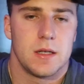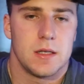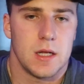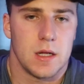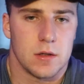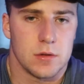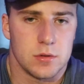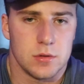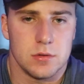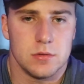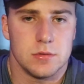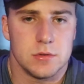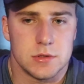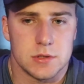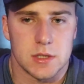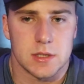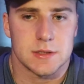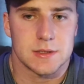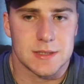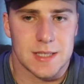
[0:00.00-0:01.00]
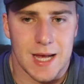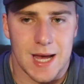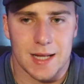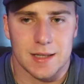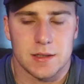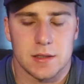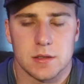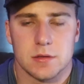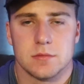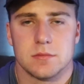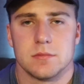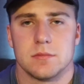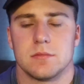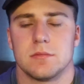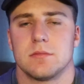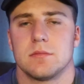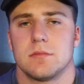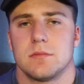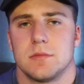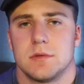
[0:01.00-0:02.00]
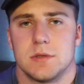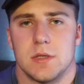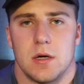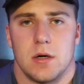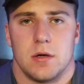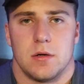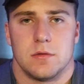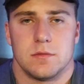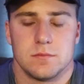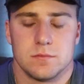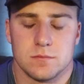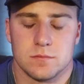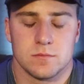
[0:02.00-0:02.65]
they'll do just that. So,